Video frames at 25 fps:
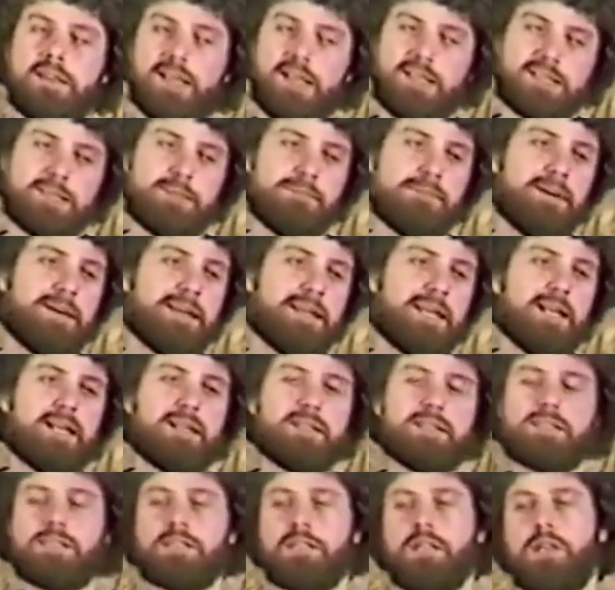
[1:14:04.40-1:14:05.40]
That somebody
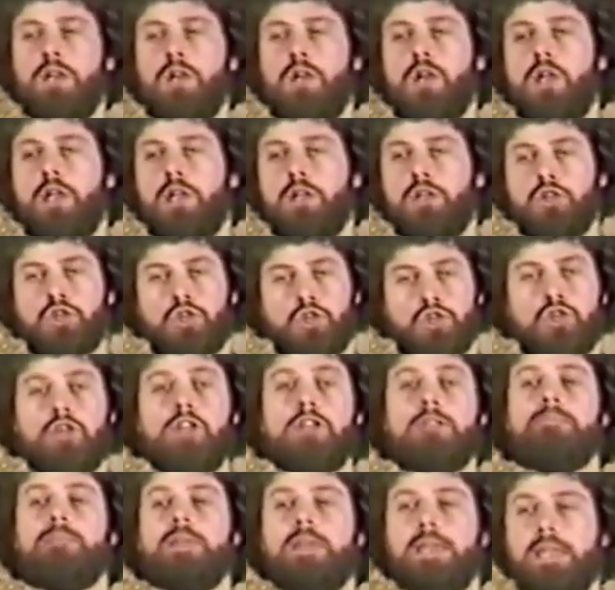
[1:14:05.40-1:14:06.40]
else
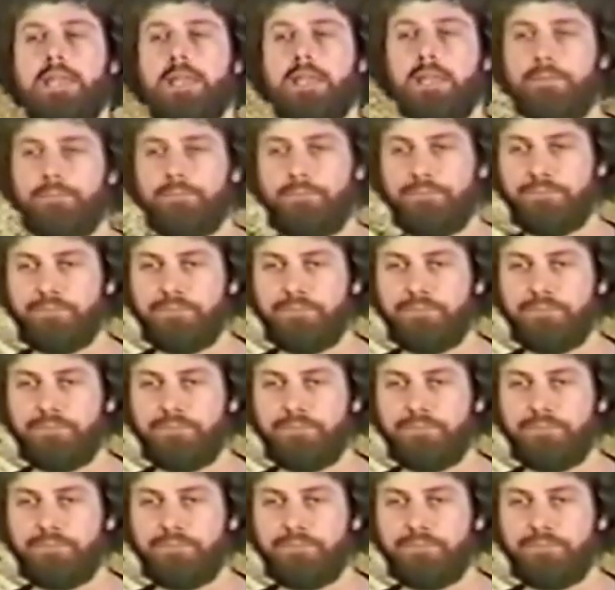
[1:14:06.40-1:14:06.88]
should be